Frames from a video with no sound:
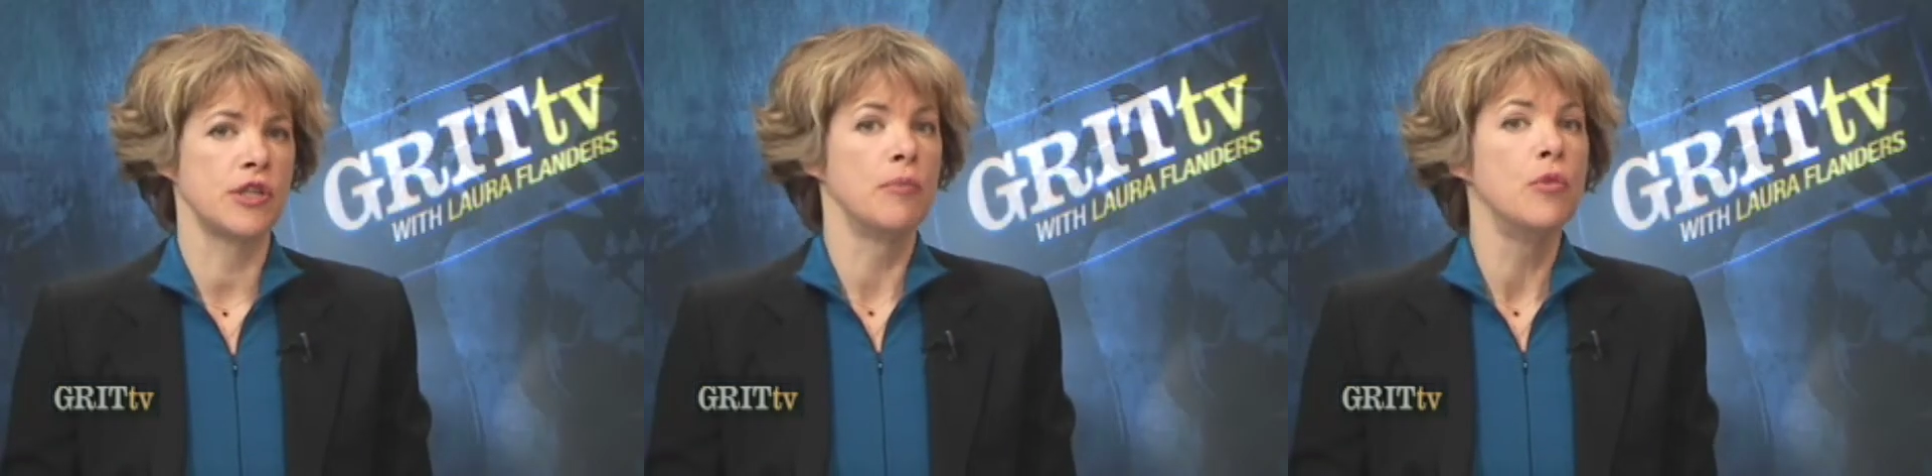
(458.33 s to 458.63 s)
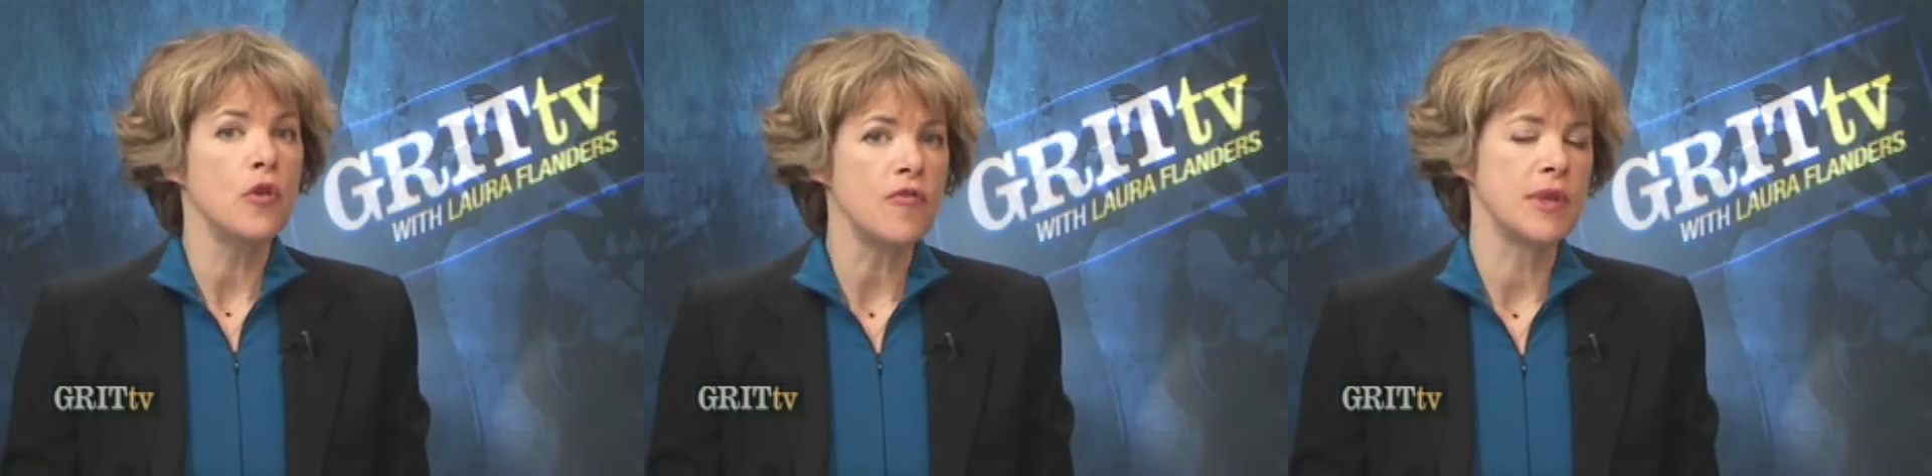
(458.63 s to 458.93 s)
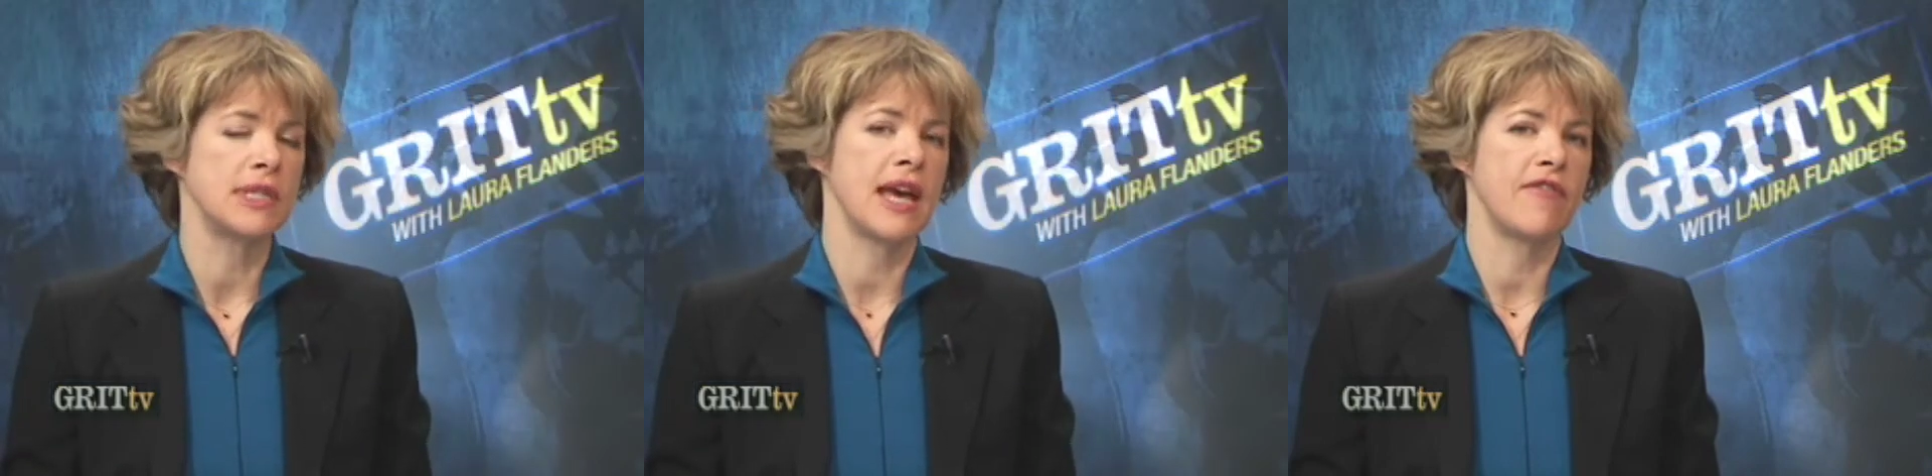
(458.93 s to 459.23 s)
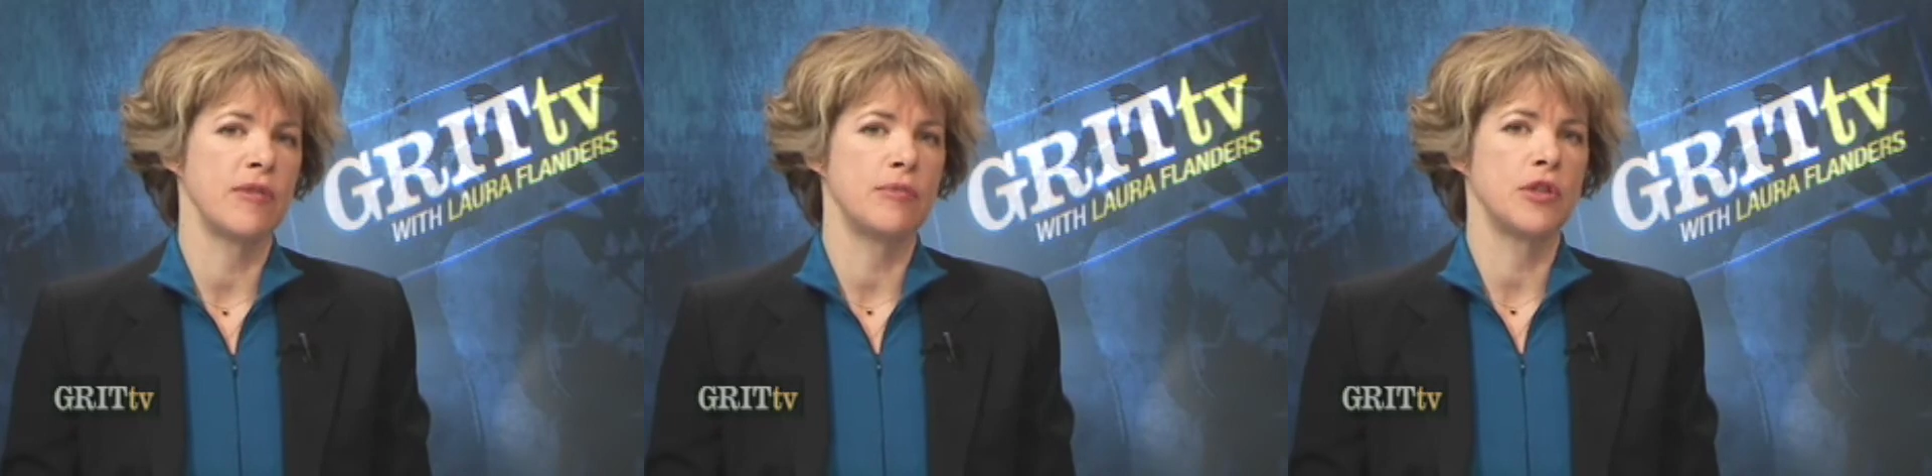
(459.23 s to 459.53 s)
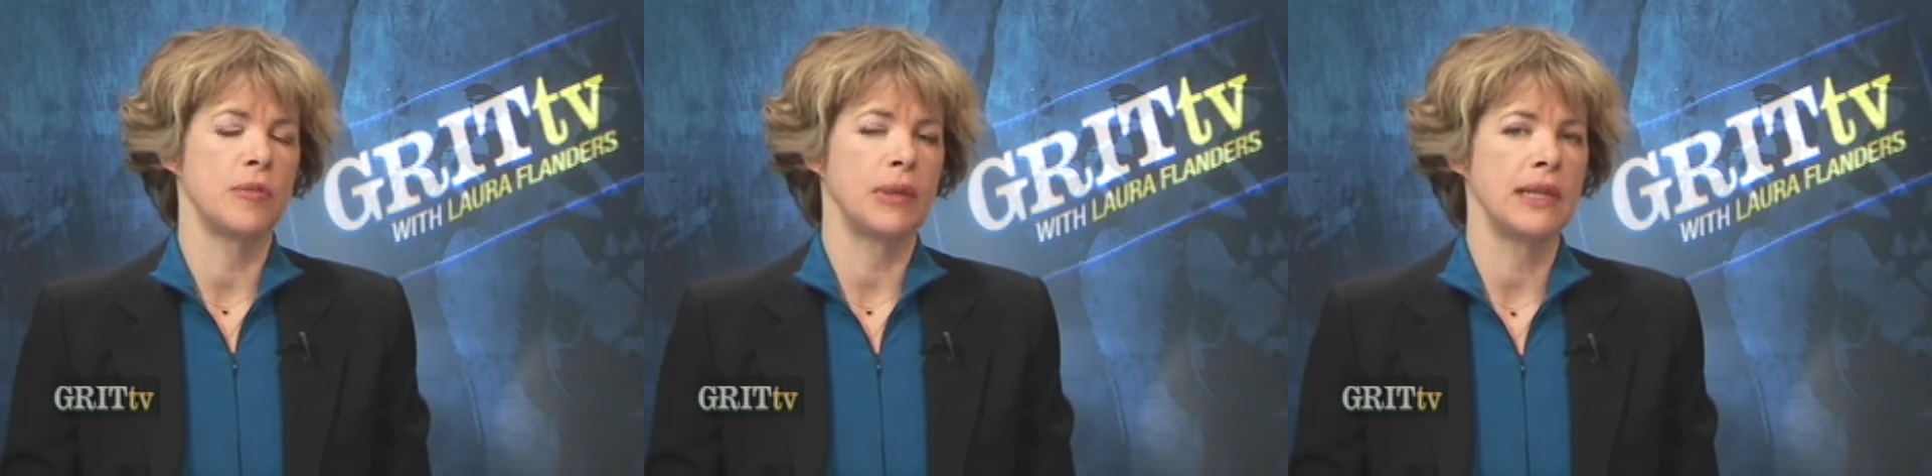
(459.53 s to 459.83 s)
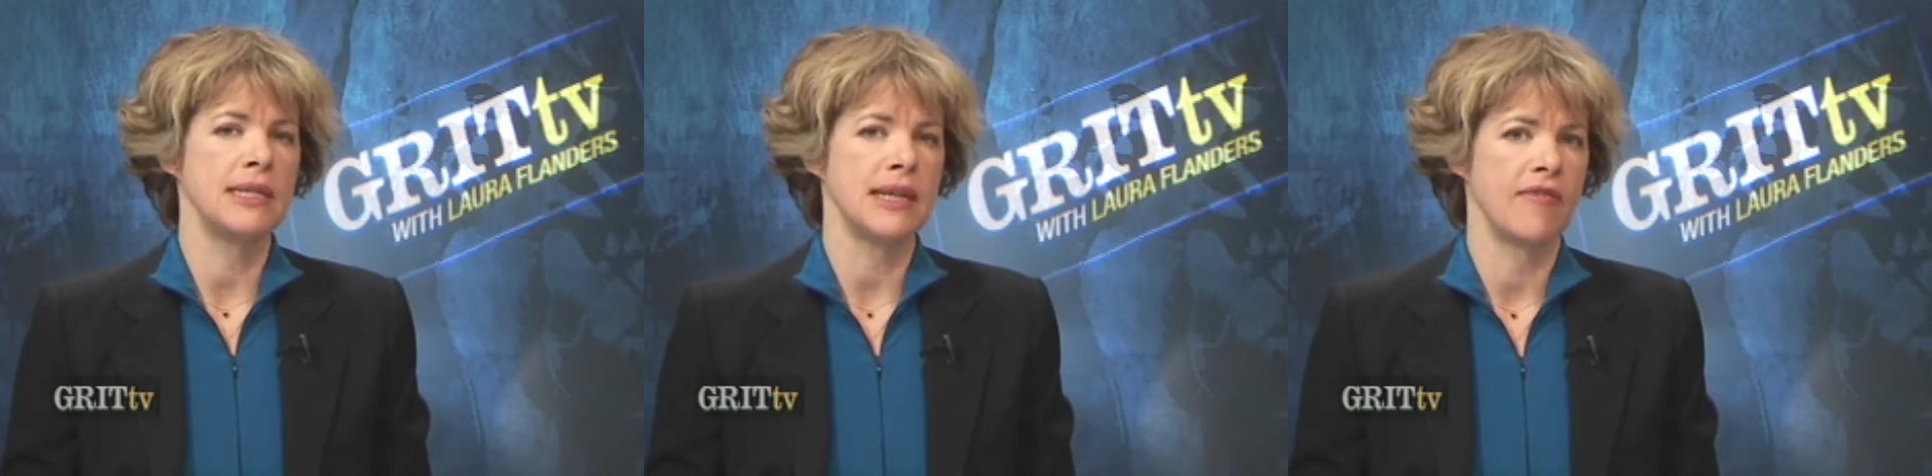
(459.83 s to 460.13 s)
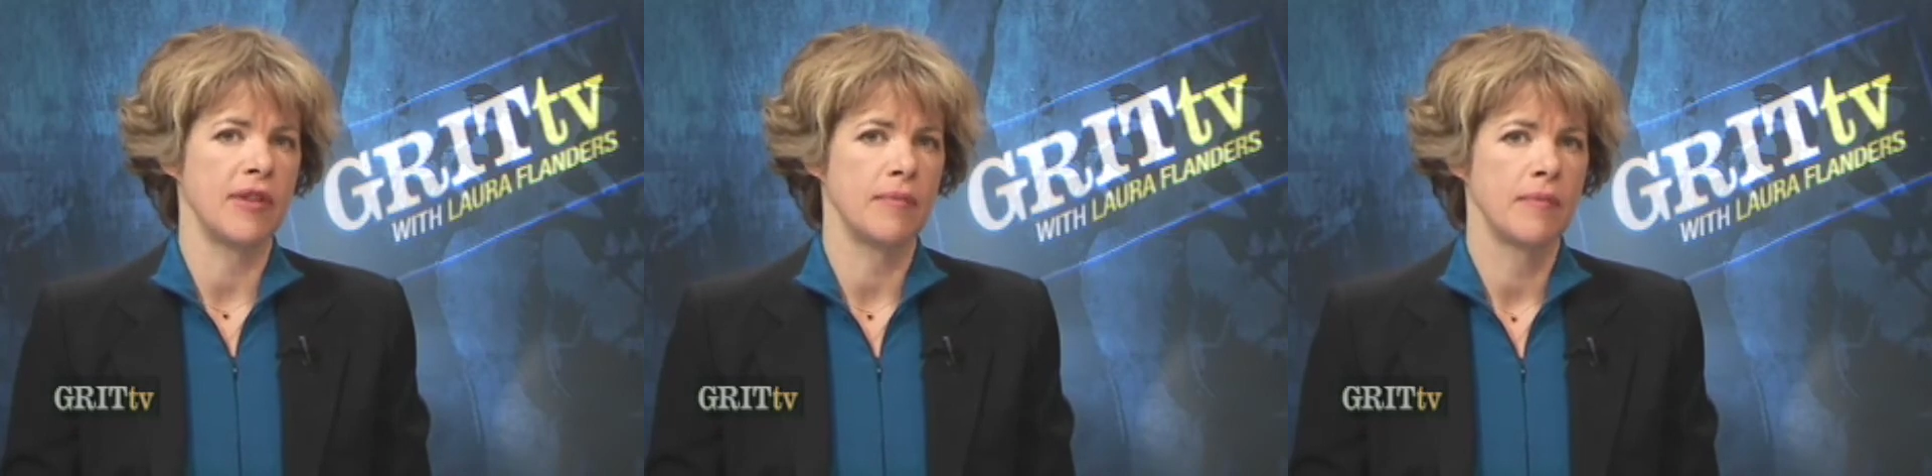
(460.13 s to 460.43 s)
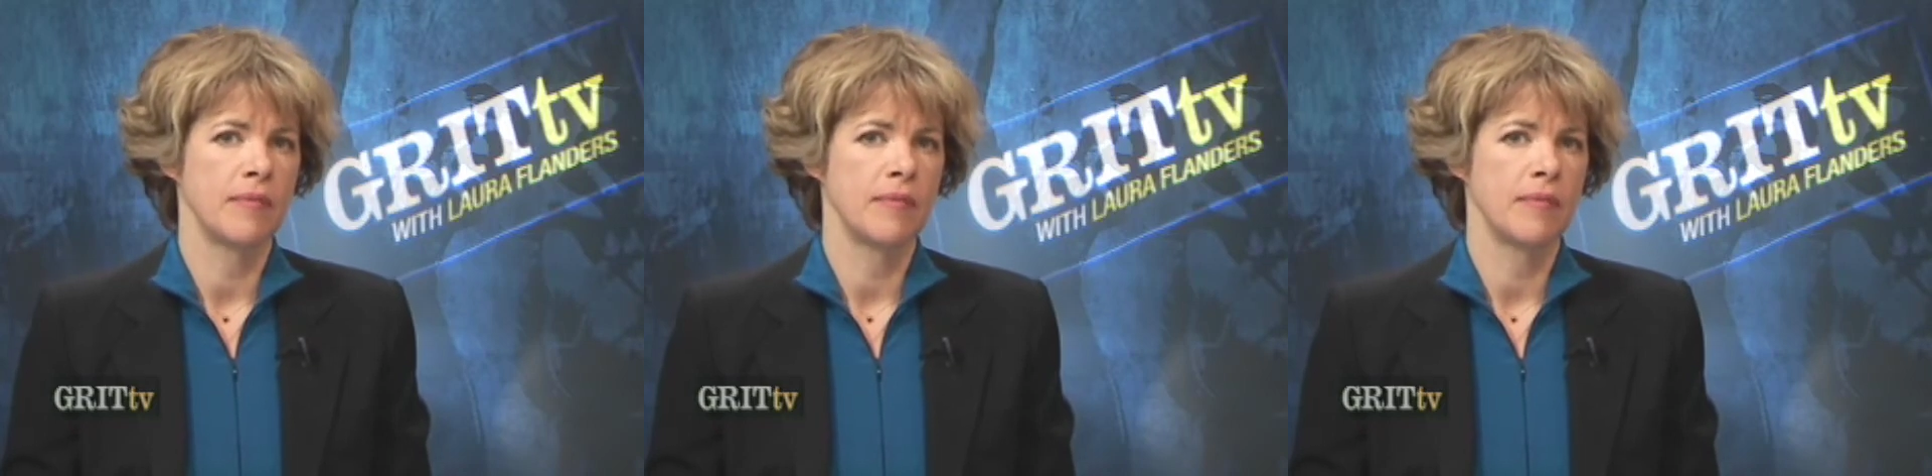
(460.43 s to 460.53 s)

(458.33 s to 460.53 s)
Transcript: The movements have them. Do the police have them?